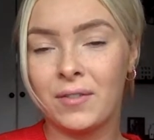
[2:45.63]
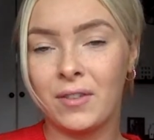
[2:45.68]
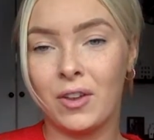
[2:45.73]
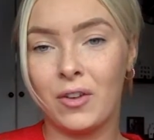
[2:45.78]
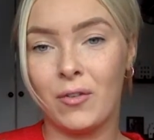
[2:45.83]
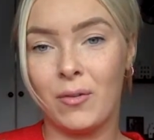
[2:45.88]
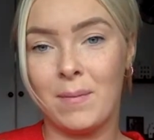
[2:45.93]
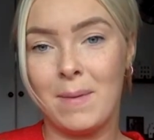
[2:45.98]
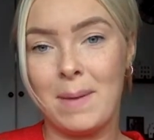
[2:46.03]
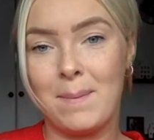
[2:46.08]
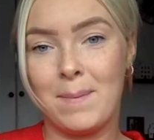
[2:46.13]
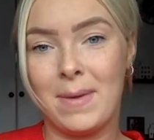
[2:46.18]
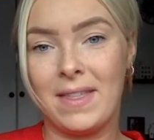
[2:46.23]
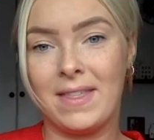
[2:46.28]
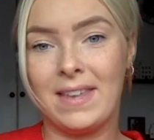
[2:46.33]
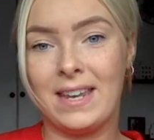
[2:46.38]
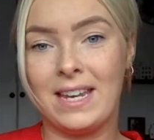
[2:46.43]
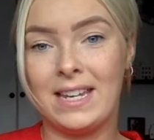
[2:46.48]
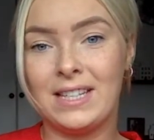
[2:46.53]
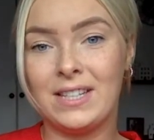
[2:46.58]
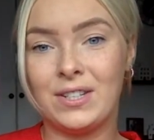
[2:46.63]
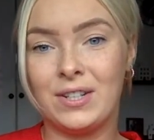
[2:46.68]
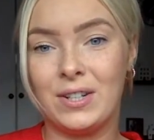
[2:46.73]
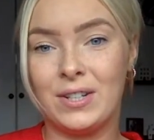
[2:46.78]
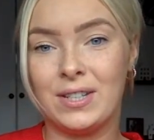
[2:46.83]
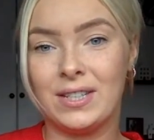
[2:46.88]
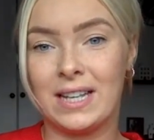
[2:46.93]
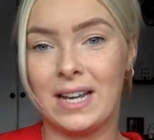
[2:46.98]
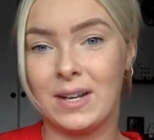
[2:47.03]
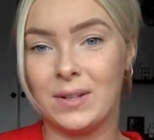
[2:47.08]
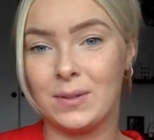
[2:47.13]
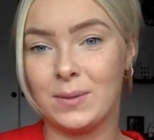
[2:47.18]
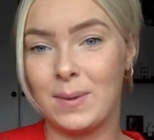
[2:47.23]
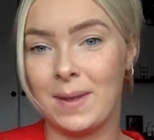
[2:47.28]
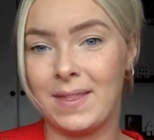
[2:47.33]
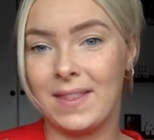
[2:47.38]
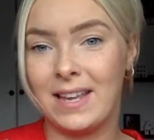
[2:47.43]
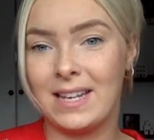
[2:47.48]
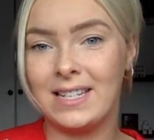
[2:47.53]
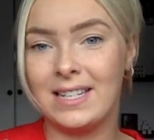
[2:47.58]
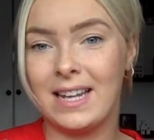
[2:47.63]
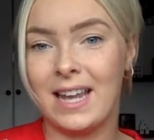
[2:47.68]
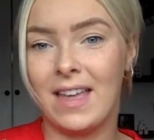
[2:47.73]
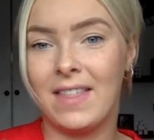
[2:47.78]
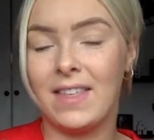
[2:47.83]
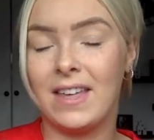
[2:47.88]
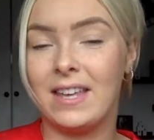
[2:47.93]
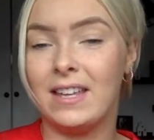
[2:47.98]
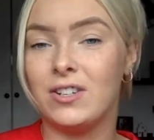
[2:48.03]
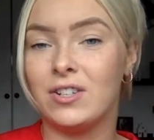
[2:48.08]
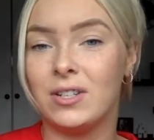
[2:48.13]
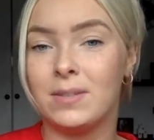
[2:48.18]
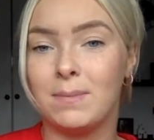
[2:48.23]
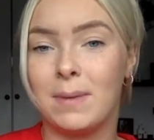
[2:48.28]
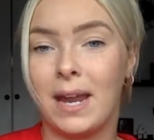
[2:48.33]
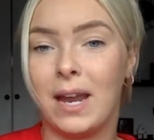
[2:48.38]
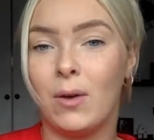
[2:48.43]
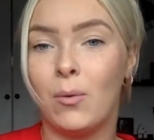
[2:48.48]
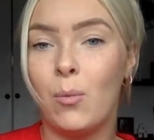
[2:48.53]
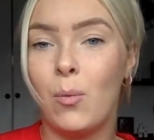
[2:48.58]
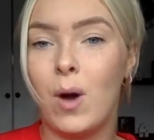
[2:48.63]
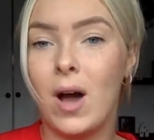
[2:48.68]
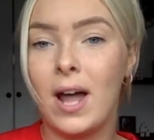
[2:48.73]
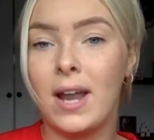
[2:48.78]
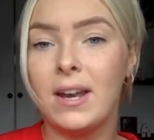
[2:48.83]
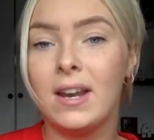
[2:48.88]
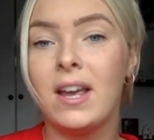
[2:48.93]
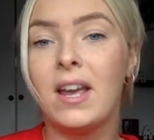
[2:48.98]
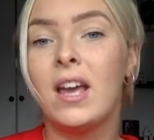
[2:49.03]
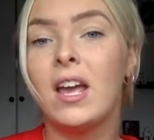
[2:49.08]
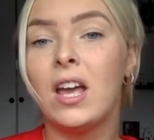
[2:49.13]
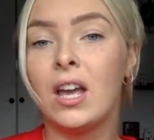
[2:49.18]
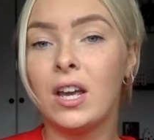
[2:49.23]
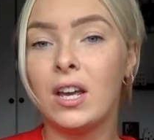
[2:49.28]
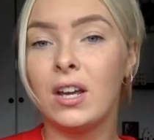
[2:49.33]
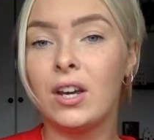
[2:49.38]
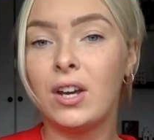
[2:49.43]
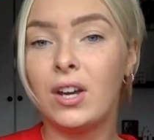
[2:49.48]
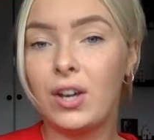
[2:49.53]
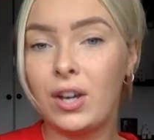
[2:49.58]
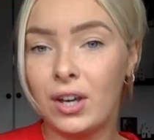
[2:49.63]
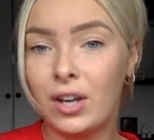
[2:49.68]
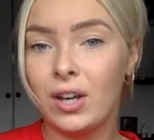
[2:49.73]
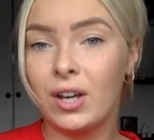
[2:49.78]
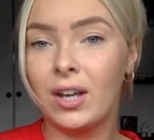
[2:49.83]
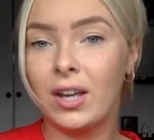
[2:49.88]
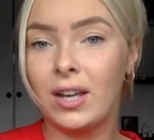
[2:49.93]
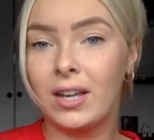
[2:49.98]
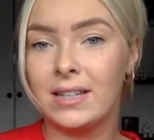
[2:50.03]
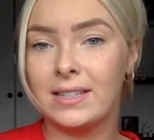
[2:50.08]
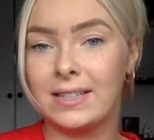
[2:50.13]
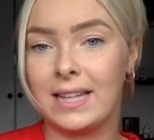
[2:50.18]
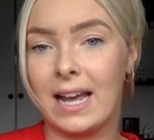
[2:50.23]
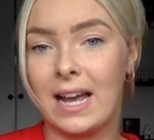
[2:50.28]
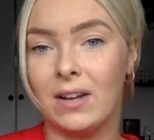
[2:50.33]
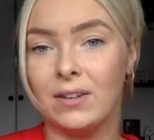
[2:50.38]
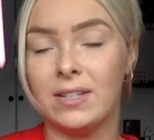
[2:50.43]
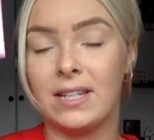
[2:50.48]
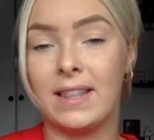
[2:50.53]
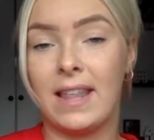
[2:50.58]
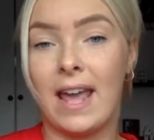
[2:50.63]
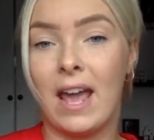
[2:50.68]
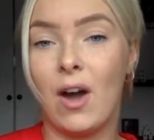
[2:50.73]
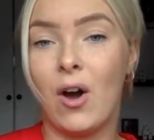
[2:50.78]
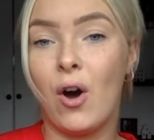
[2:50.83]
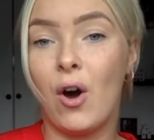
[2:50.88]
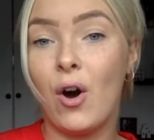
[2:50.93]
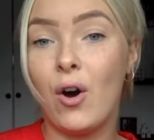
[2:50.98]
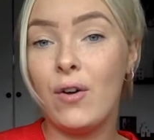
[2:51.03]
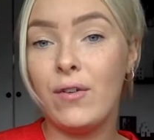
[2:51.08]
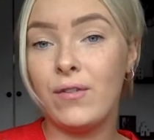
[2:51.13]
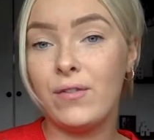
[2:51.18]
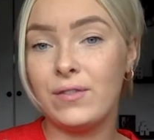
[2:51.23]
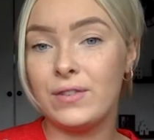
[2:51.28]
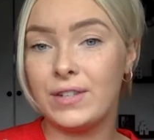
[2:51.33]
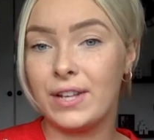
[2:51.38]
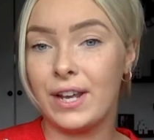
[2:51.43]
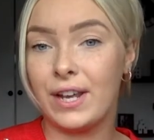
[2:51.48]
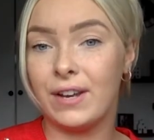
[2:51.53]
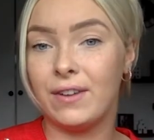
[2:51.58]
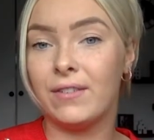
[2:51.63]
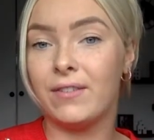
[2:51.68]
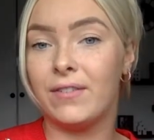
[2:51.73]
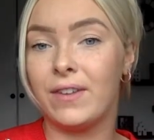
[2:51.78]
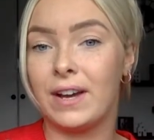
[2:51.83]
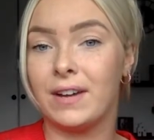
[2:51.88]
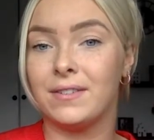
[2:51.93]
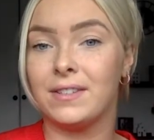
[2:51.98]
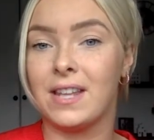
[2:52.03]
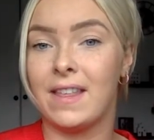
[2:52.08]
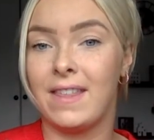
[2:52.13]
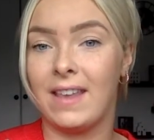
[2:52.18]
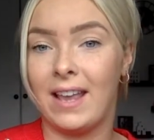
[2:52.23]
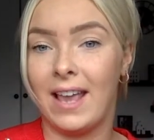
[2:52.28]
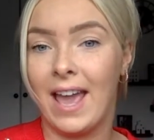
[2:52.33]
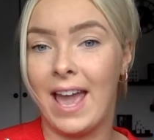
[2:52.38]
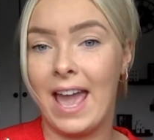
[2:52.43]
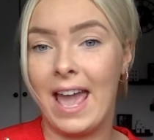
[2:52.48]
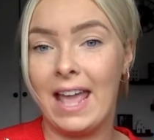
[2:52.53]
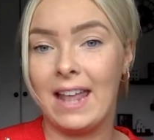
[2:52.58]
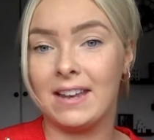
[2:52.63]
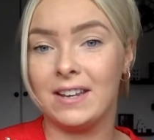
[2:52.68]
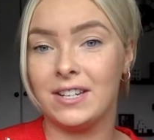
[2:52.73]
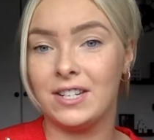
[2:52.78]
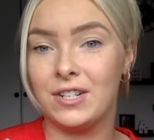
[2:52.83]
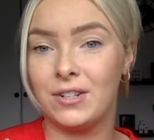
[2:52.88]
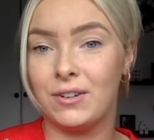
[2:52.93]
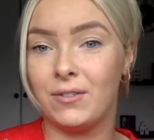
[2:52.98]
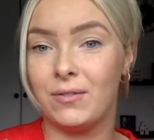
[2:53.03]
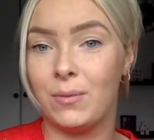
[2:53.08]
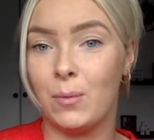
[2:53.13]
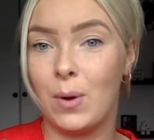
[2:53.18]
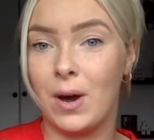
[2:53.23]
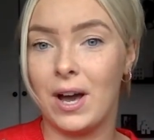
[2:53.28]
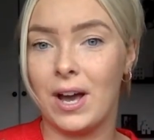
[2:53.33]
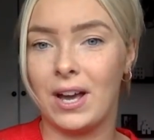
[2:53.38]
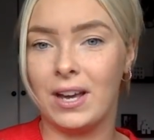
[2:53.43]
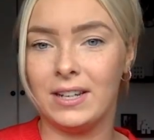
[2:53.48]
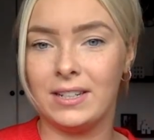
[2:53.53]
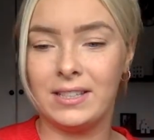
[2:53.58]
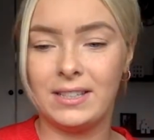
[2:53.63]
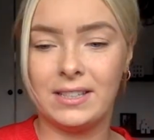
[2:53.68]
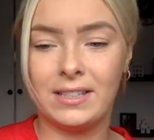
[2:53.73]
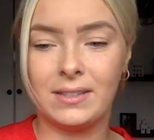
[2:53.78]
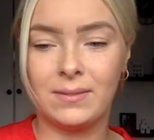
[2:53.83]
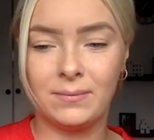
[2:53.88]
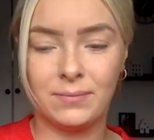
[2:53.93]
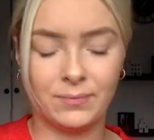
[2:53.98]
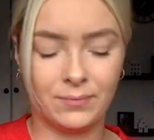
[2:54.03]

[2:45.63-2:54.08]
Remember, these two sounds, when they're together, they just make one k sound, and they're often found at the end of words.